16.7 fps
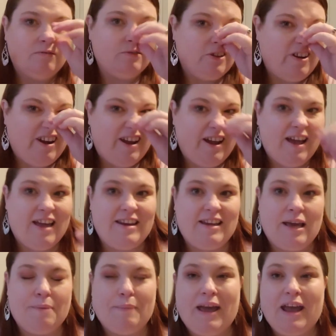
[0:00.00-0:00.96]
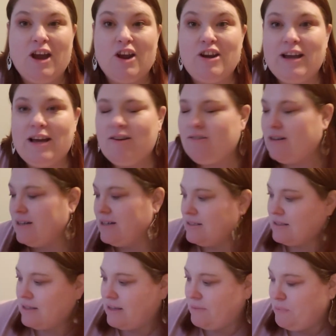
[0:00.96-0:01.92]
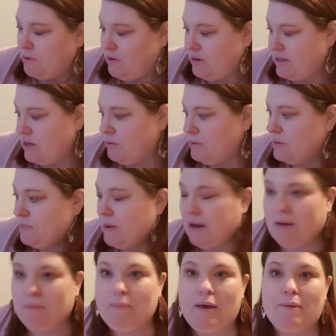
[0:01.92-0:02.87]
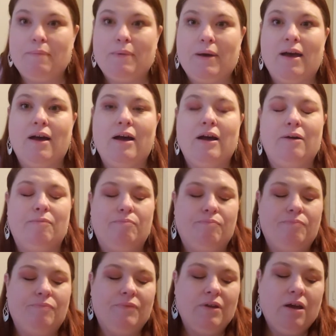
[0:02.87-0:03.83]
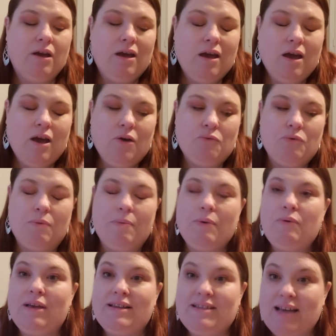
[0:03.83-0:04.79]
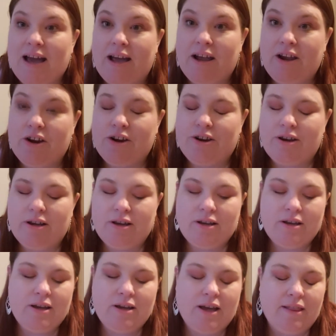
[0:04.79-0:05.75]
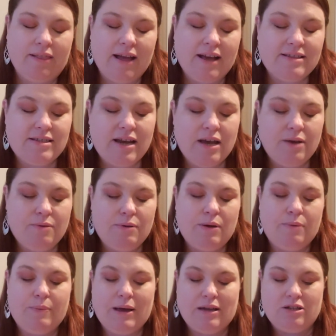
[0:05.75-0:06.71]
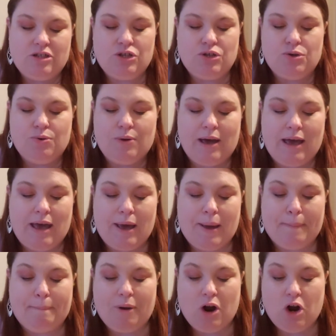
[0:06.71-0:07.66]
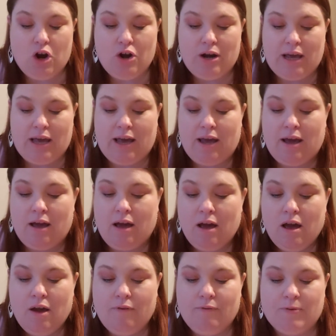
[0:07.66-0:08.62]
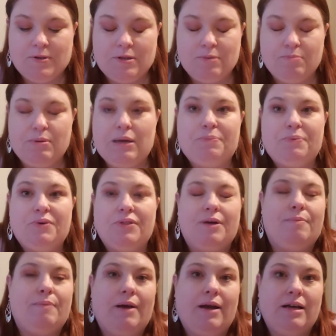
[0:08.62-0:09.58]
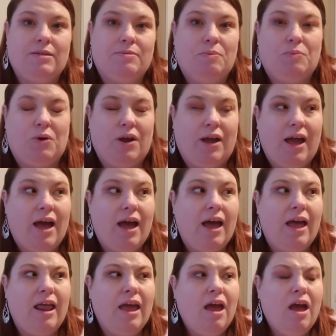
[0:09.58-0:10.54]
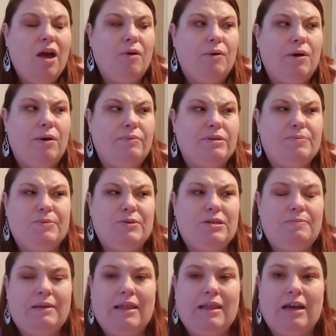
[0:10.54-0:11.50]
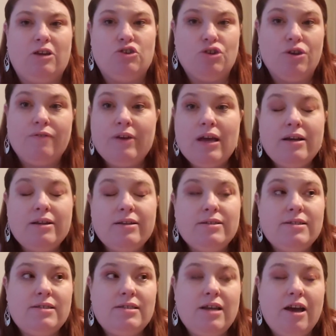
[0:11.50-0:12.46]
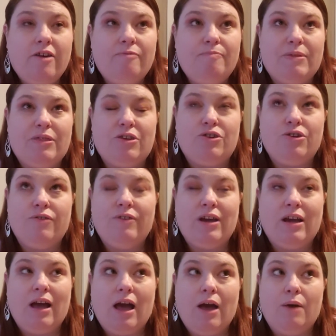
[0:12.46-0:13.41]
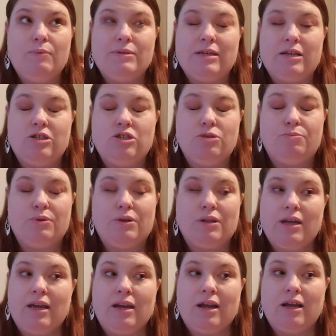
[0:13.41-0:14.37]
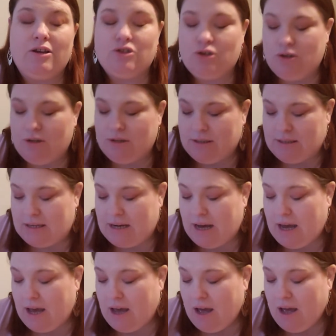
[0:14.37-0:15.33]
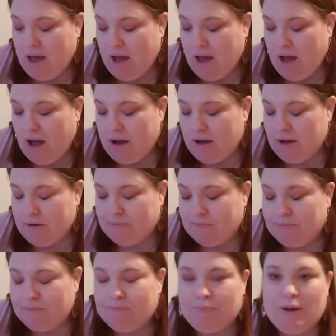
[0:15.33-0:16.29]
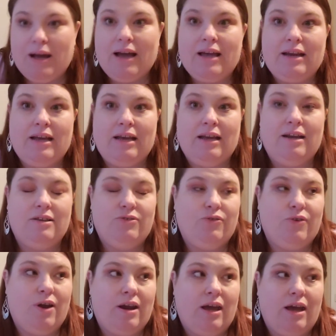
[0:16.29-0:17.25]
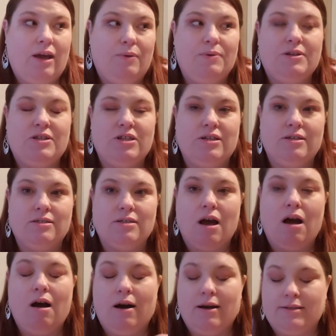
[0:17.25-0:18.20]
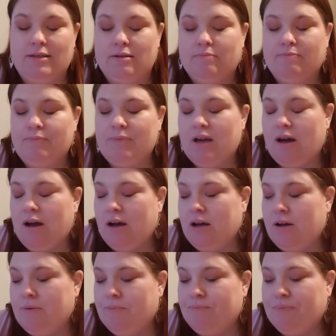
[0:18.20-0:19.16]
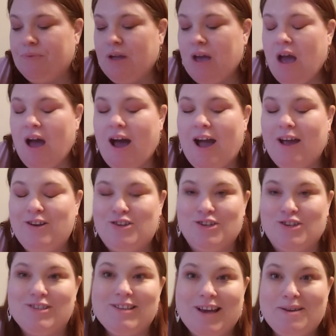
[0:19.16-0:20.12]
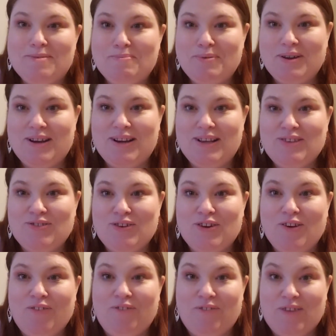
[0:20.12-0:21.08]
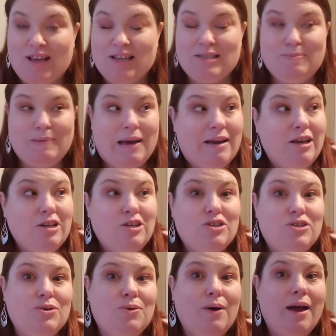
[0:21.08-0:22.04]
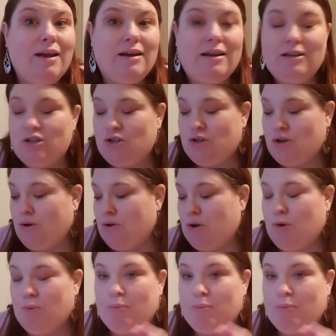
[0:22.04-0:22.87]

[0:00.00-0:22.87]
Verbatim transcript: I had to get my hair down because that ponytail was bugging me. But um We've been really tired. And last night we went to a party for some people that my husband work at. It was supposed to be like trivia and stuff, but the trivia guy was like super late and I just couldn't stay. Um, but it is Friday, which is awesome. Um, I just got a Pretties for Your Face package, so I need to show you.